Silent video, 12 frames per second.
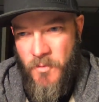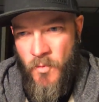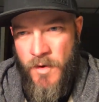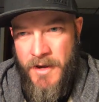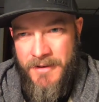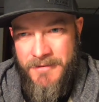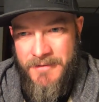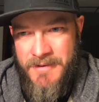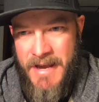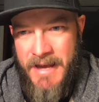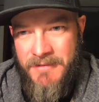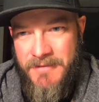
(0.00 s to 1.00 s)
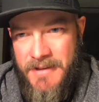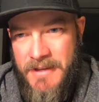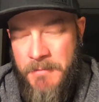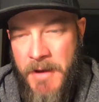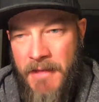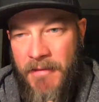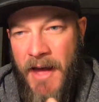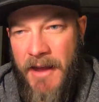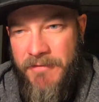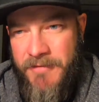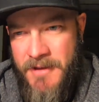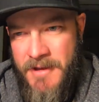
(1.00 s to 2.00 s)
what is next in my
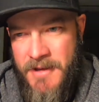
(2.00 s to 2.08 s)
life.